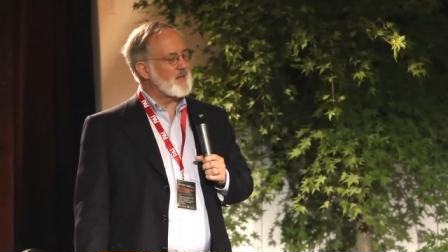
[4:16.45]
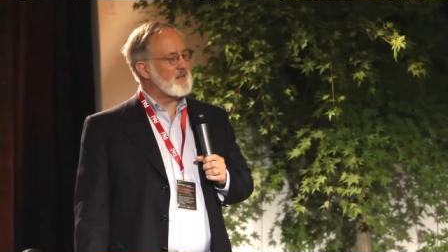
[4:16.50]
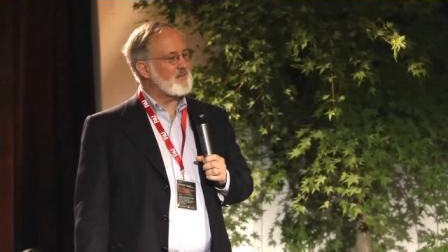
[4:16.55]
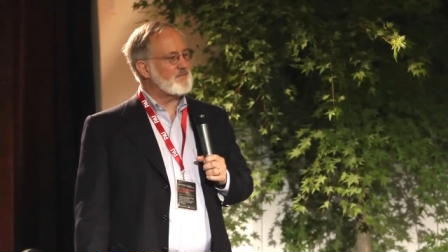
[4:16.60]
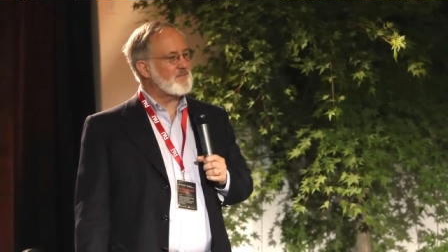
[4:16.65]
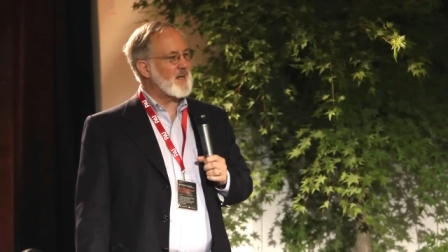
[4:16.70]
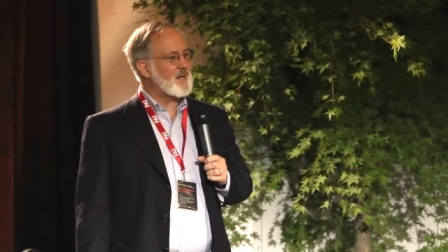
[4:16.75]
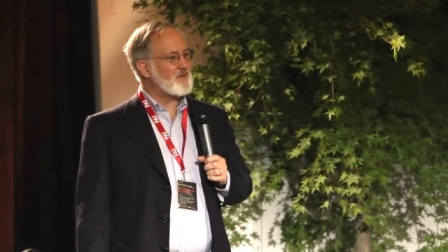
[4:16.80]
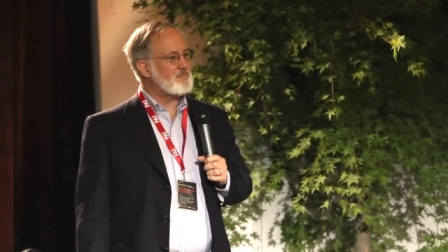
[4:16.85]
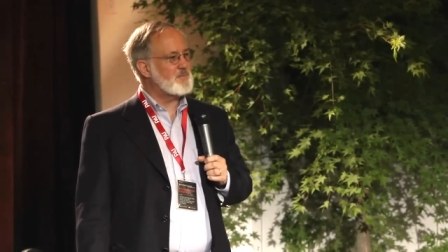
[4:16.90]

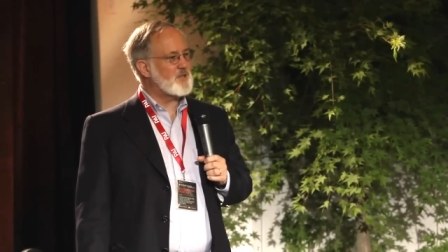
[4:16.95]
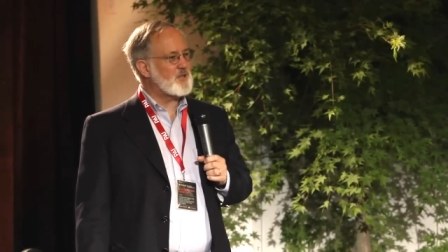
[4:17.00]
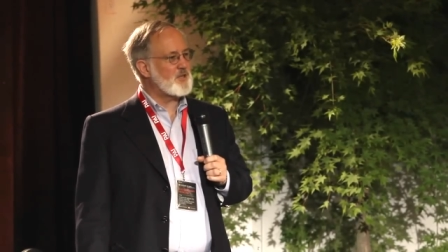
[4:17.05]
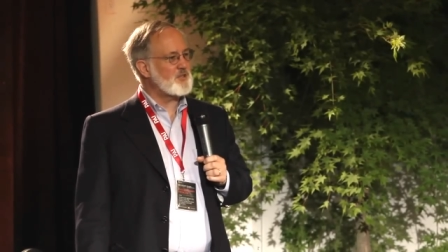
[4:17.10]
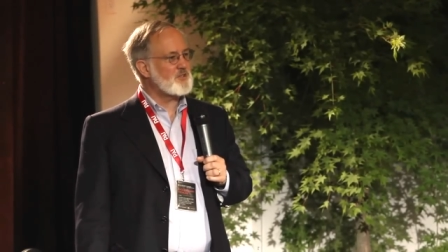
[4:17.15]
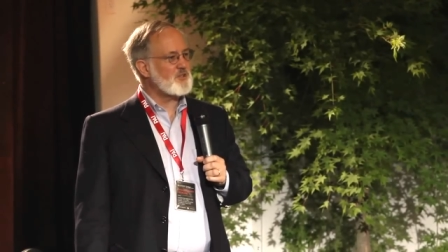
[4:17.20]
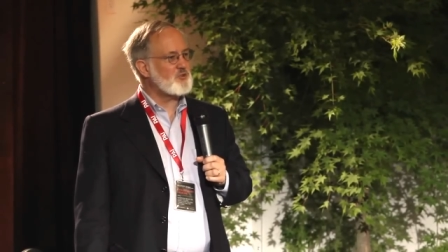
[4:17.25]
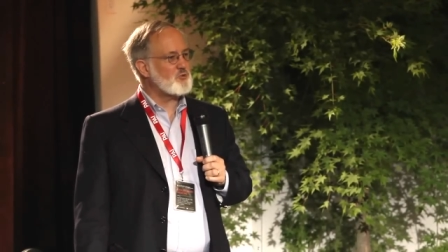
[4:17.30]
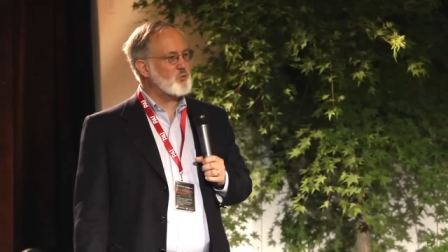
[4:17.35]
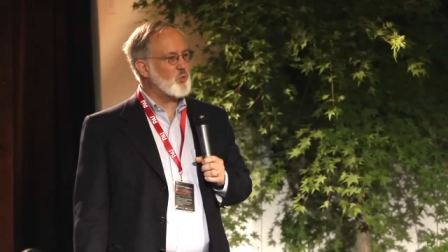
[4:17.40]
In fact,
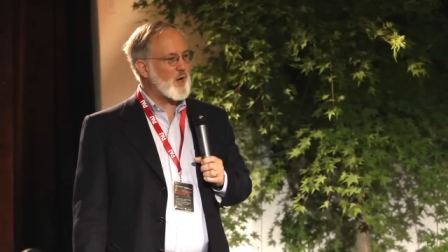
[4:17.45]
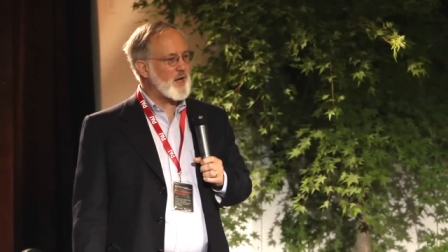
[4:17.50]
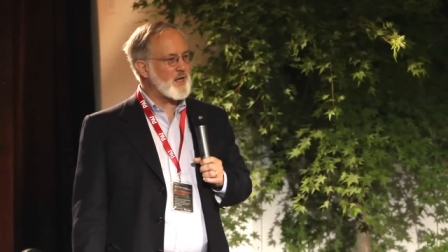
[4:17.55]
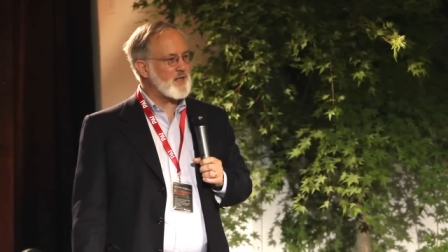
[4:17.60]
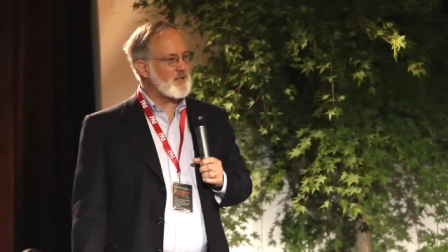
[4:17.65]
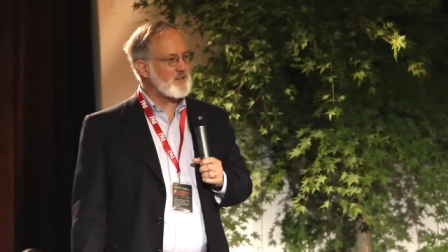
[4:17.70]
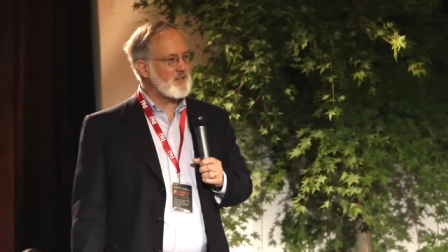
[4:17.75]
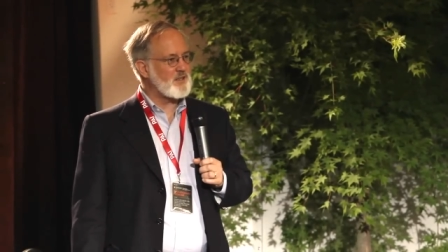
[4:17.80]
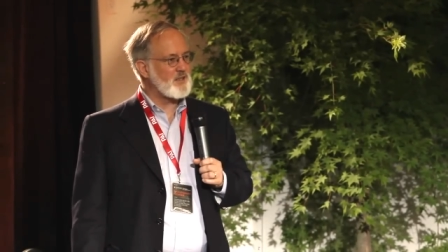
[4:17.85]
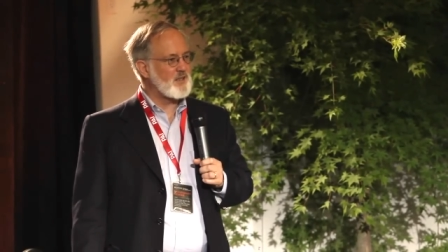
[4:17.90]
because it's
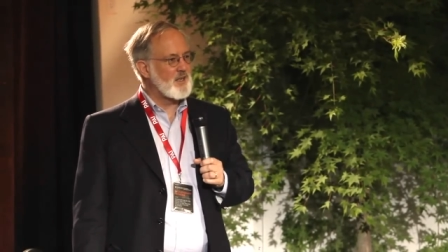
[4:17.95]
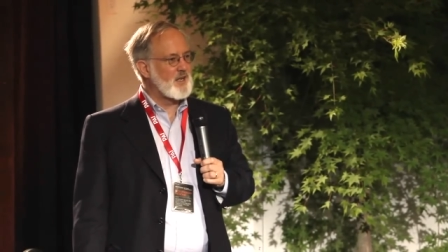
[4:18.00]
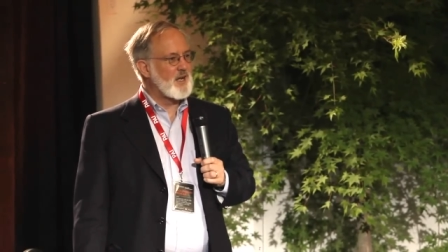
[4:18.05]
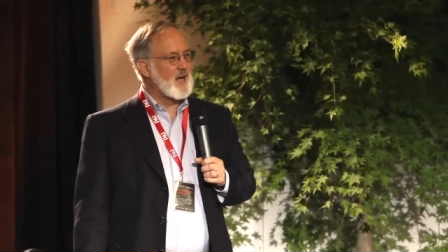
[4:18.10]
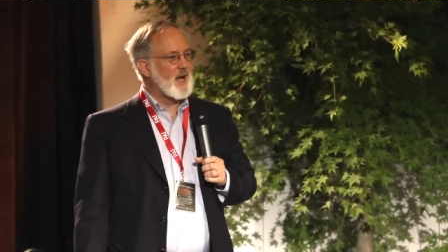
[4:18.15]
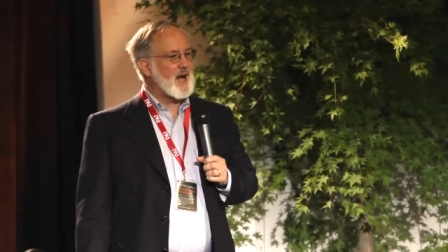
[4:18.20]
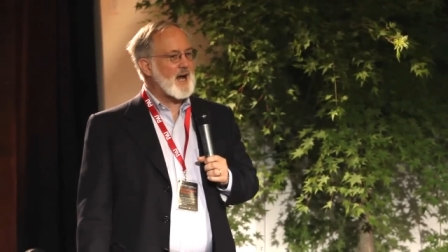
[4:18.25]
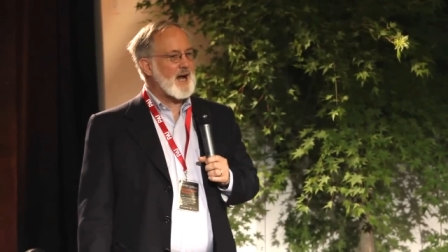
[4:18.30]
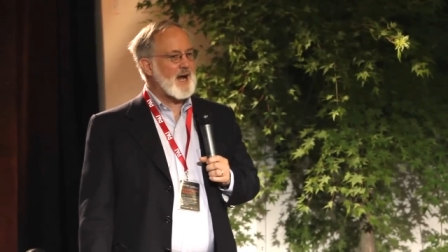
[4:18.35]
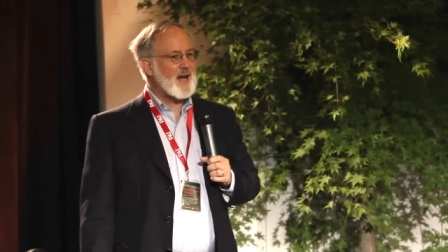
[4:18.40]
white,
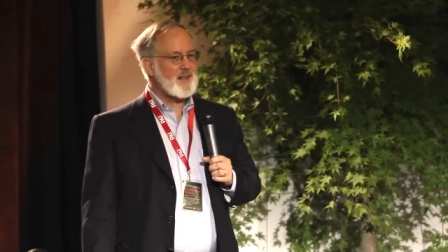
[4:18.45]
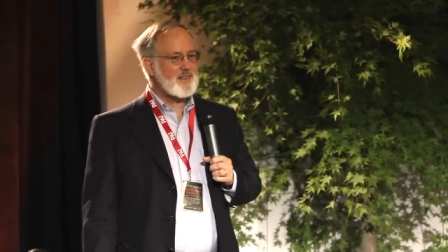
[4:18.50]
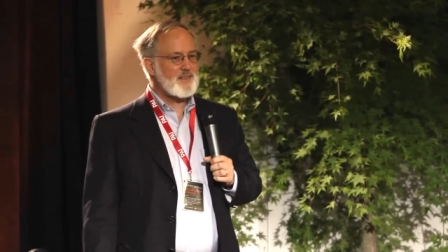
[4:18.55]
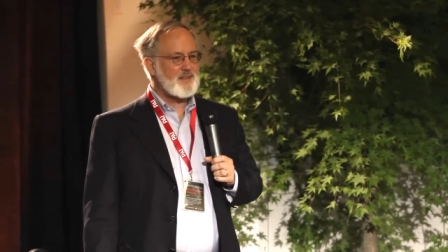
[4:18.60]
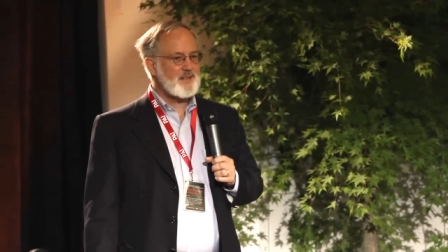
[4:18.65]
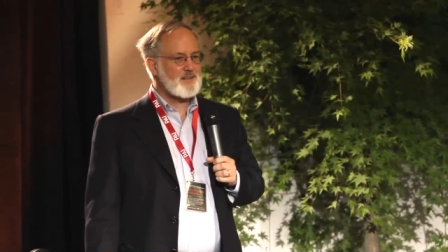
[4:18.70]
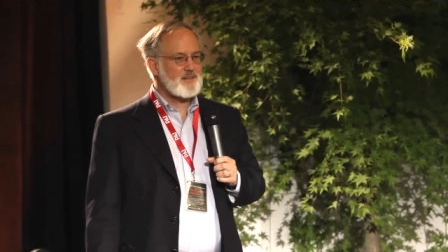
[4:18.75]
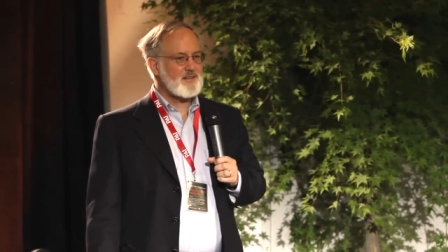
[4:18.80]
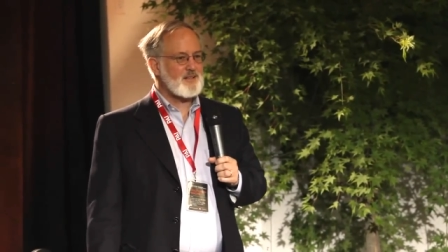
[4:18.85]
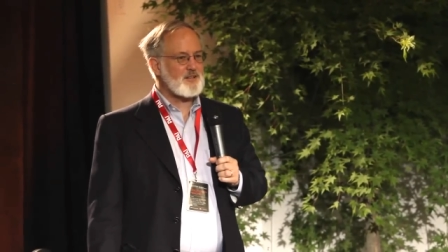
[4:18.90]
I
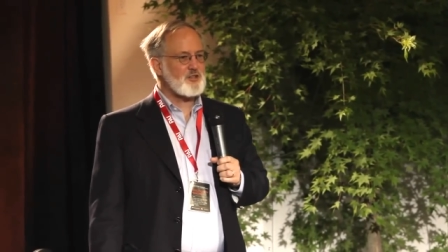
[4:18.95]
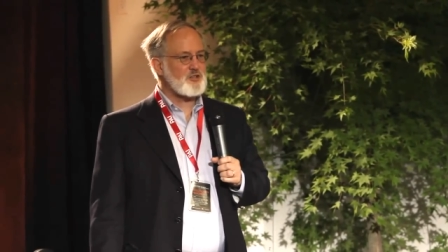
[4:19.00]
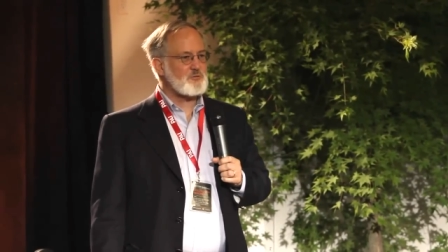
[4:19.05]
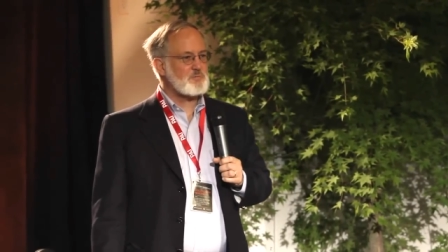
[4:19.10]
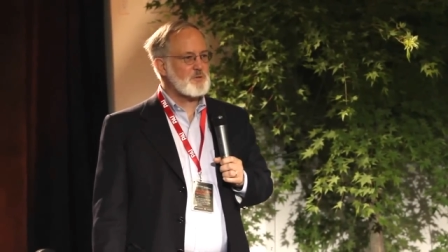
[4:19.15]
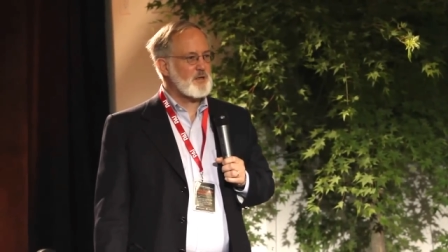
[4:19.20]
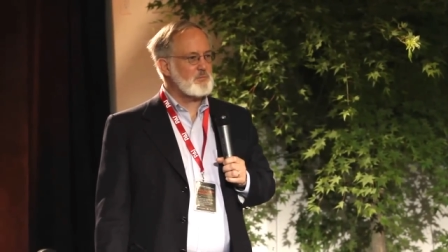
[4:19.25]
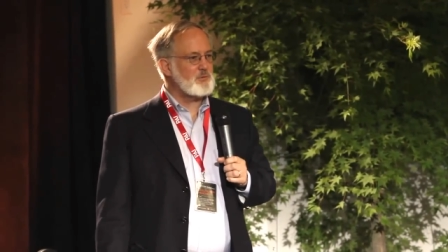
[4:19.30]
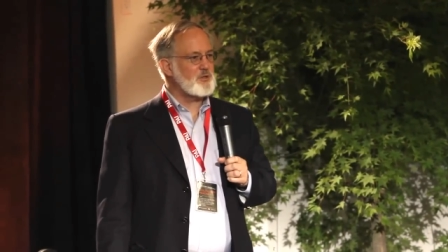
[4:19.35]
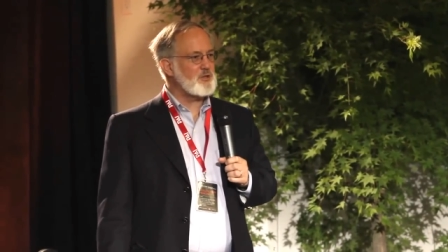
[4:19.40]
think that
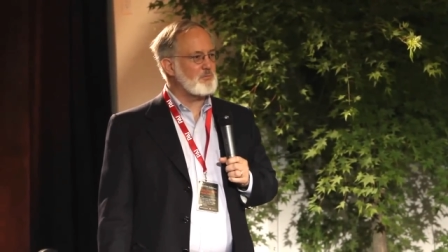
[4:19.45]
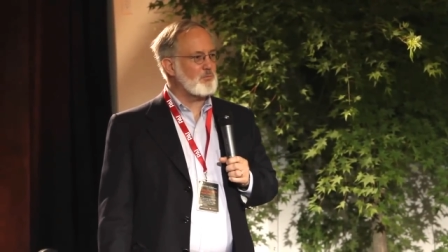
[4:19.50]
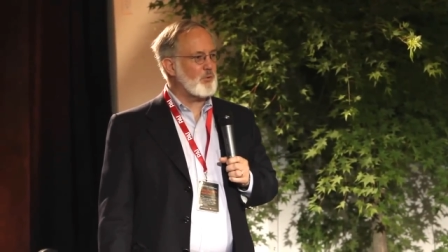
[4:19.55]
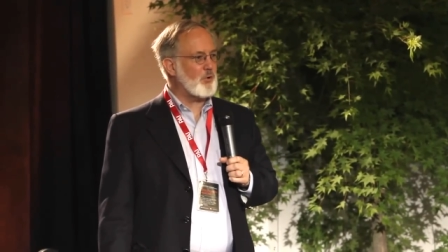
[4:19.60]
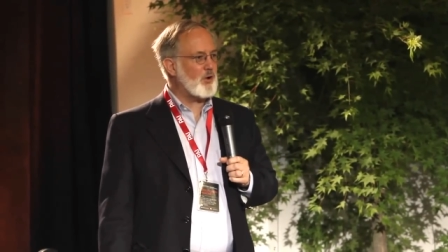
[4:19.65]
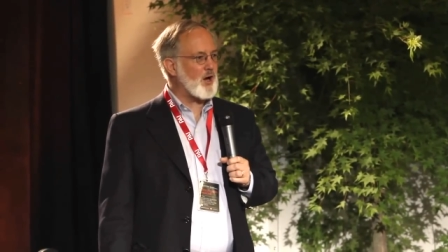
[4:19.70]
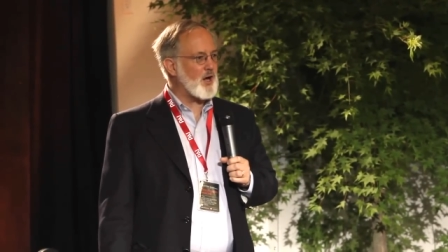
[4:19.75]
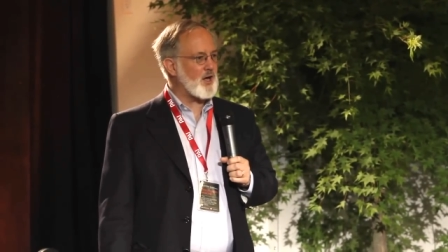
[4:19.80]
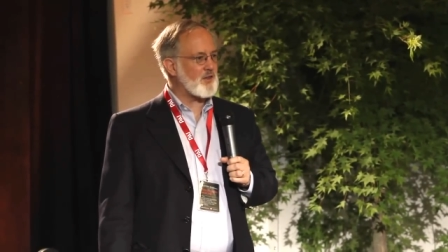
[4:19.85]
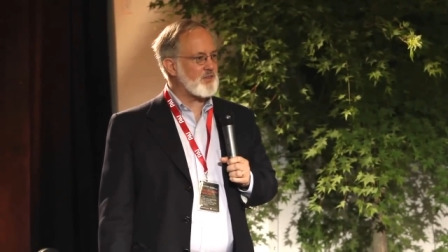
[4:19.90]
there's probably a
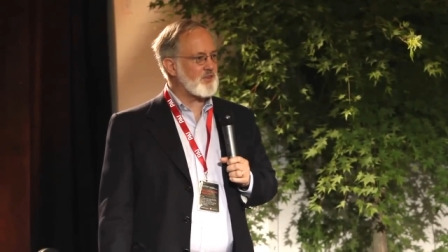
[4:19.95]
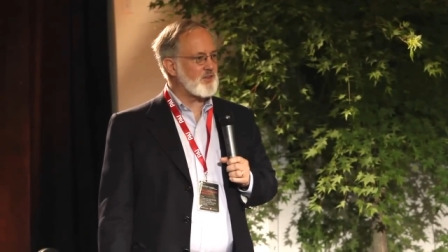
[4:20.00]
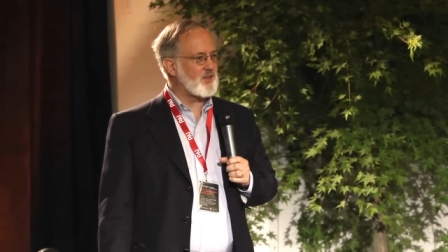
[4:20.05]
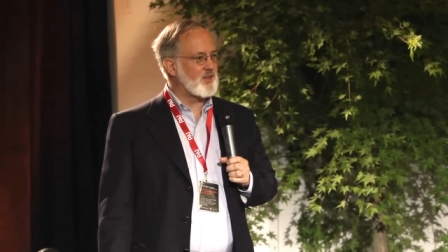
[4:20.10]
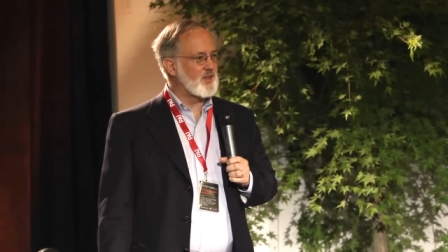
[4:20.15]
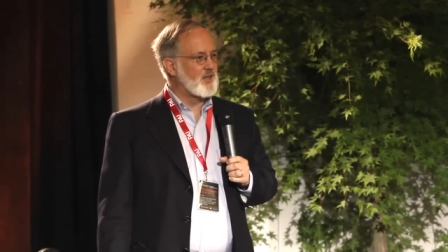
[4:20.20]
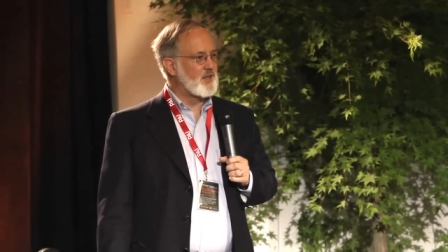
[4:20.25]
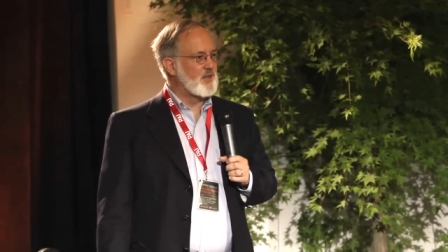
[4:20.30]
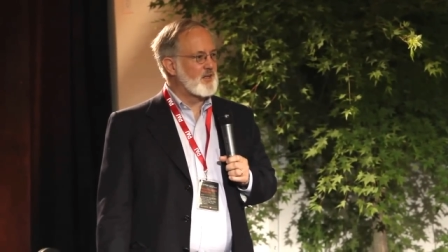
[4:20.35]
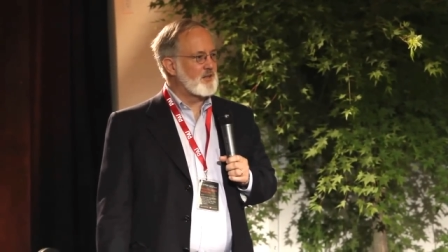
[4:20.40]
moth